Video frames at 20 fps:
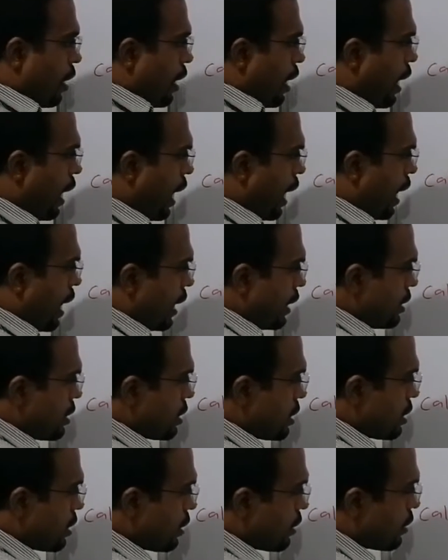and
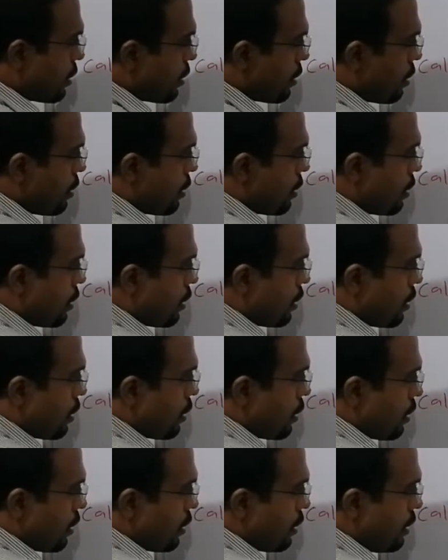
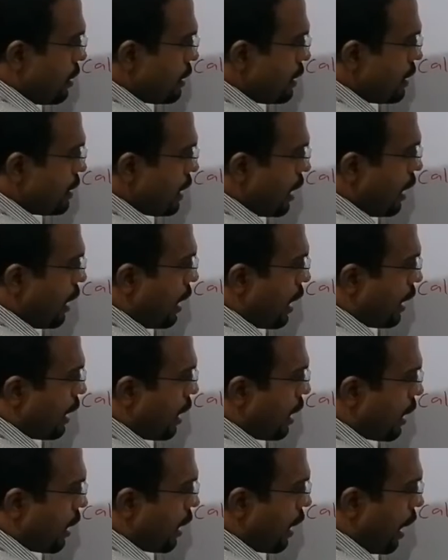this is a
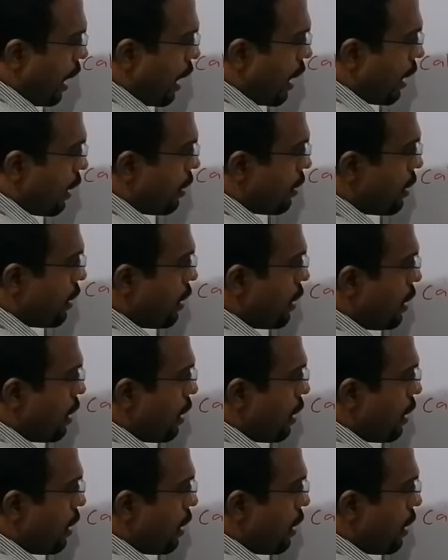layer A,